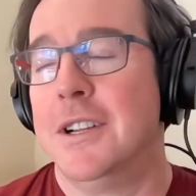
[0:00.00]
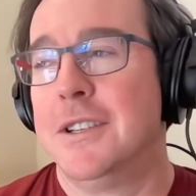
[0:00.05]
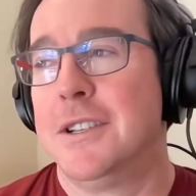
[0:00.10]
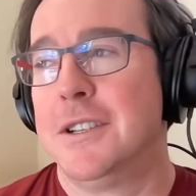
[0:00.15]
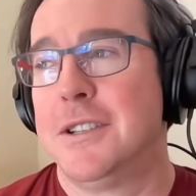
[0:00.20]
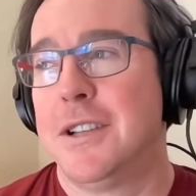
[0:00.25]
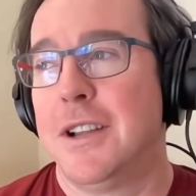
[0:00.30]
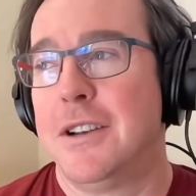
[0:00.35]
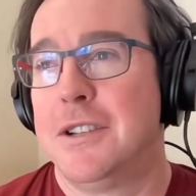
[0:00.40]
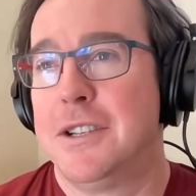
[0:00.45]

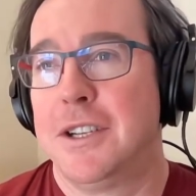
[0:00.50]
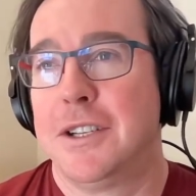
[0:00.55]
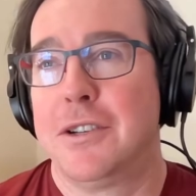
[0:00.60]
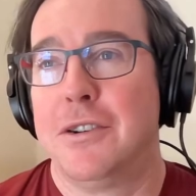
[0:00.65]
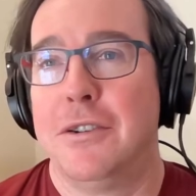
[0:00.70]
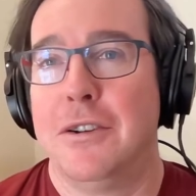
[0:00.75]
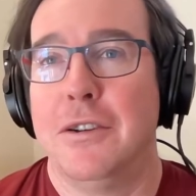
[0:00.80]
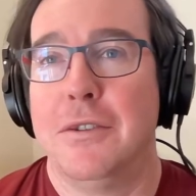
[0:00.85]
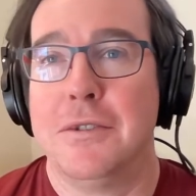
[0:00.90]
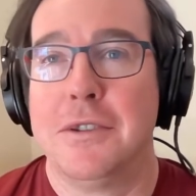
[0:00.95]
decided to stick
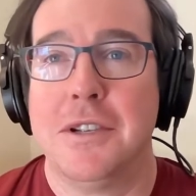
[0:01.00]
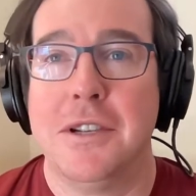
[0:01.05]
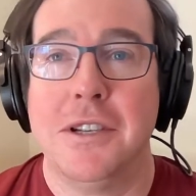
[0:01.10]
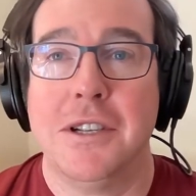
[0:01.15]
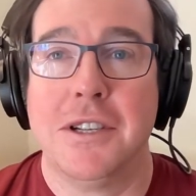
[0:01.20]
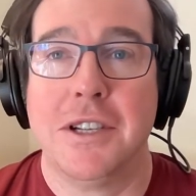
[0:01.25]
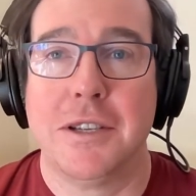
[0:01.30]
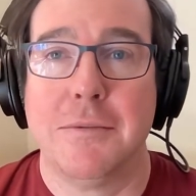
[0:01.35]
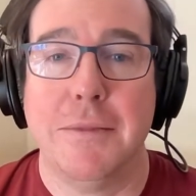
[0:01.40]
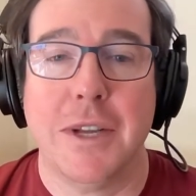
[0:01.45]
their nose
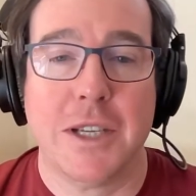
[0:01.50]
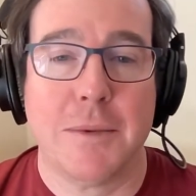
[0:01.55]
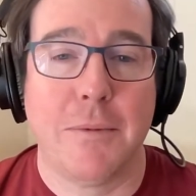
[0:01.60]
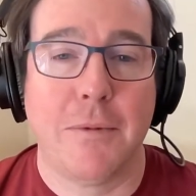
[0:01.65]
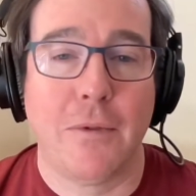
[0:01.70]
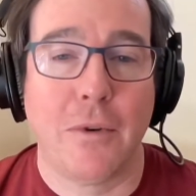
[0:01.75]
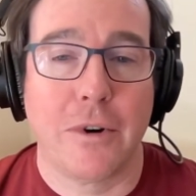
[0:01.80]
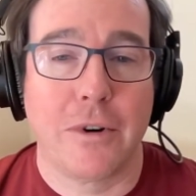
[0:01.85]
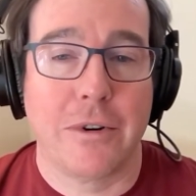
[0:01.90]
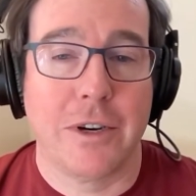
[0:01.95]
into this mess
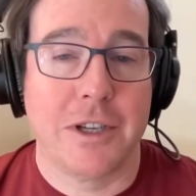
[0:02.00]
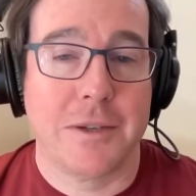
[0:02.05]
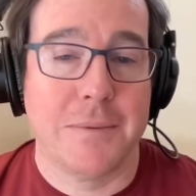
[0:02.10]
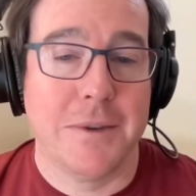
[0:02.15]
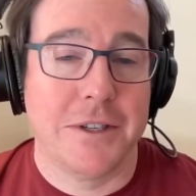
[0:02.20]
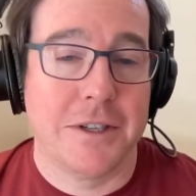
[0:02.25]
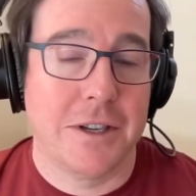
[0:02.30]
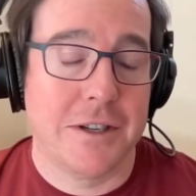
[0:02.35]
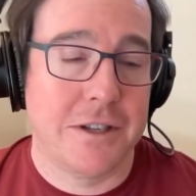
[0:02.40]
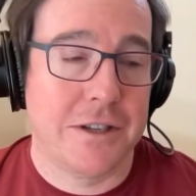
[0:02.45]
before
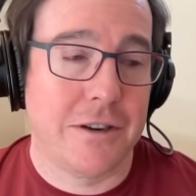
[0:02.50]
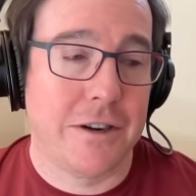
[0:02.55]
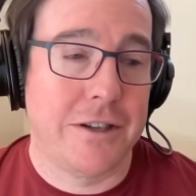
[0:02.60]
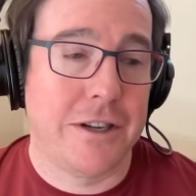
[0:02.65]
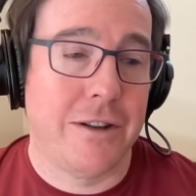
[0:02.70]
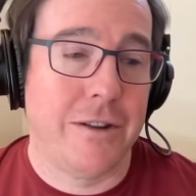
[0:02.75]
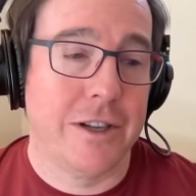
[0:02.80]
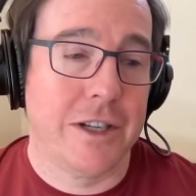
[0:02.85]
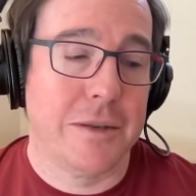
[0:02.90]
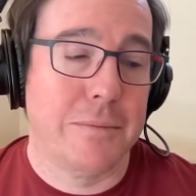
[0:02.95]
Christmas and start
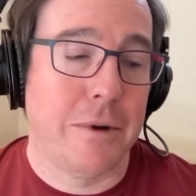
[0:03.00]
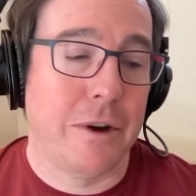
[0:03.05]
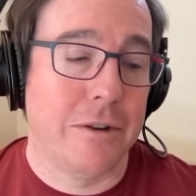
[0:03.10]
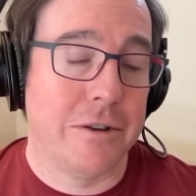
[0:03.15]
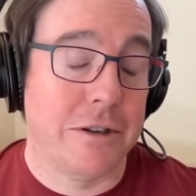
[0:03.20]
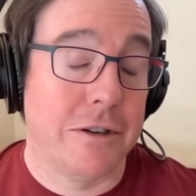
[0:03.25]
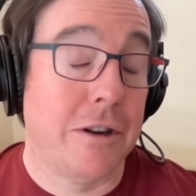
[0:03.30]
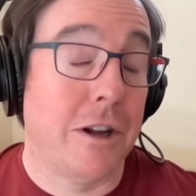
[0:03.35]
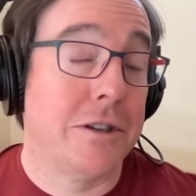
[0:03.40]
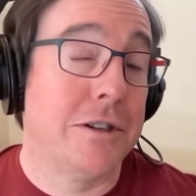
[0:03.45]
telling us
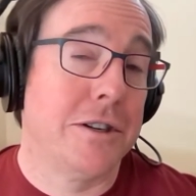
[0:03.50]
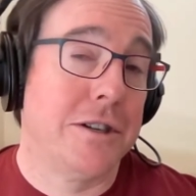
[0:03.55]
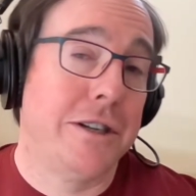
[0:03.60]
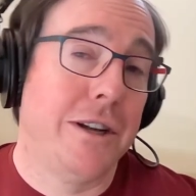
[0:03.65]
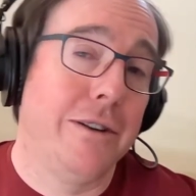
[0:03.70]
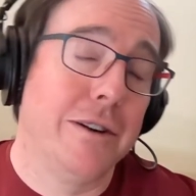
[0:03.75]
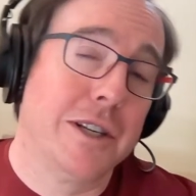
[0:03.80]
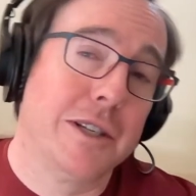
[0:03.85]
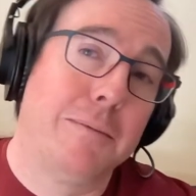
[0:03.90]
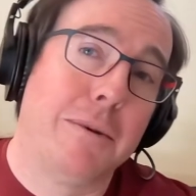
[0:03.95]
about, not just
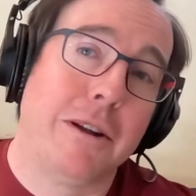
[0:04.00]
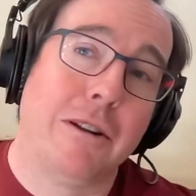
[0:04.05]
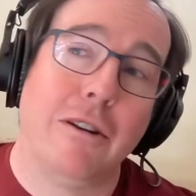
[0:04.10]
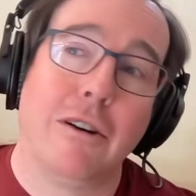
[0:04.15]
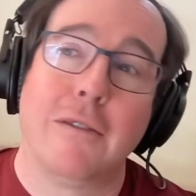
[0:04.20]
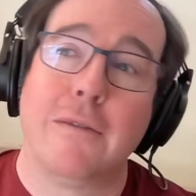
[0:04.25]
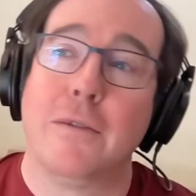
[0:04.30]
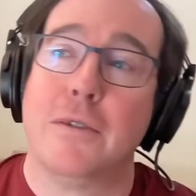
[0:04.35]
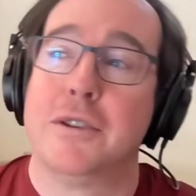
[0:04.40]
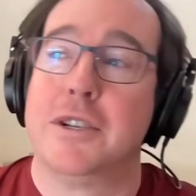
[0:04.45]
telling us about
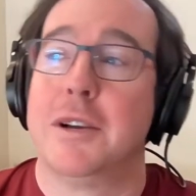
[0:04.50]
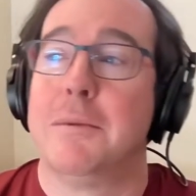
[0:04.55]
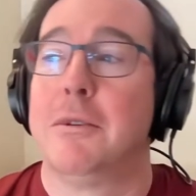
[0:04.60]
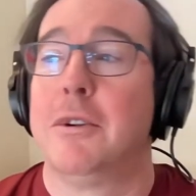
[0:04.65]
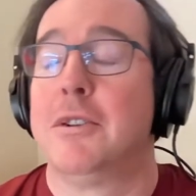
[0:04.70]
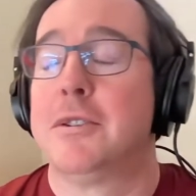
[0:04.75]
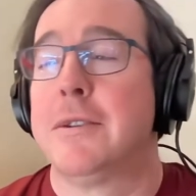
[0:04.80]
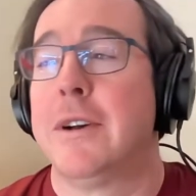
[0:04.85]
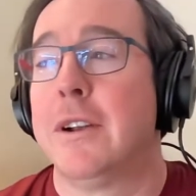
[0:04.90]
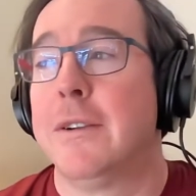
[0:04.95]
Log4j, but
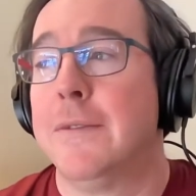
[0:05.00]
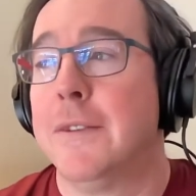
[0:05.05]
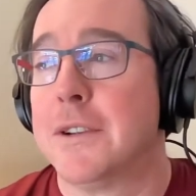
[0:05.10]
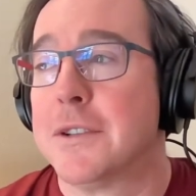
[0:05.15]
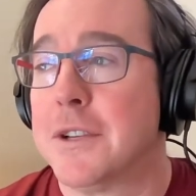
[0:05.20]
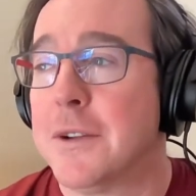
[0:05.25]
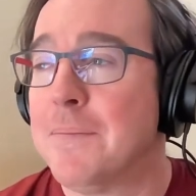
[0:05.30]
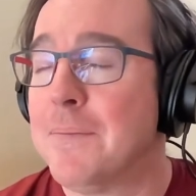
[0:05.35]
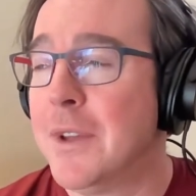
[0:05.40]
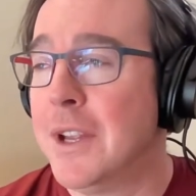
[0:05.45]
also how to
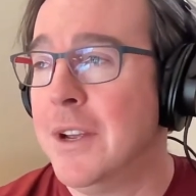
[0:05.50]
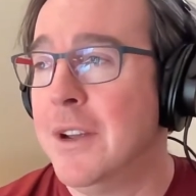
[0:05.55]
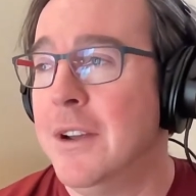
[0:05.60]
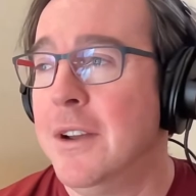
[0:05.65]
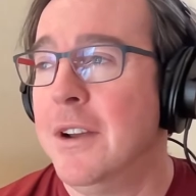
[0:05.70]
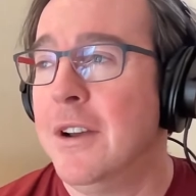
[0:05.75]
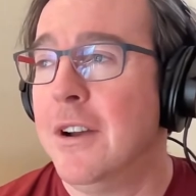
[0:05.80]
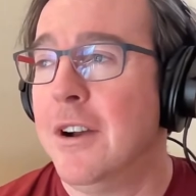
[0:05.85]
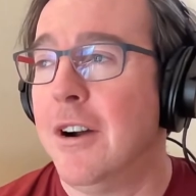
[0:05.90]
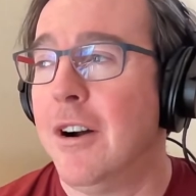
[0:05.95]
fix it.
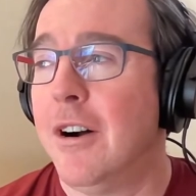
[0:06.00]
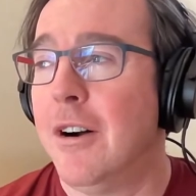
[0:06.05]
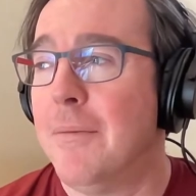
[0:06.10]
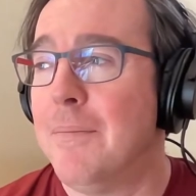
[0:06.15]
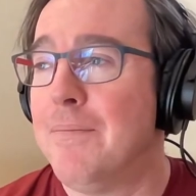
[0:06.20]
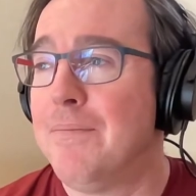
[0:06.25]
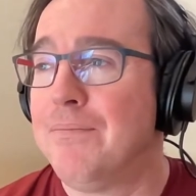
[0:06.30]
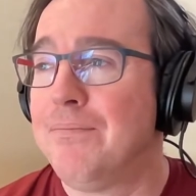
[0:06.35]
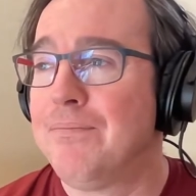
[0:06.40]
Um,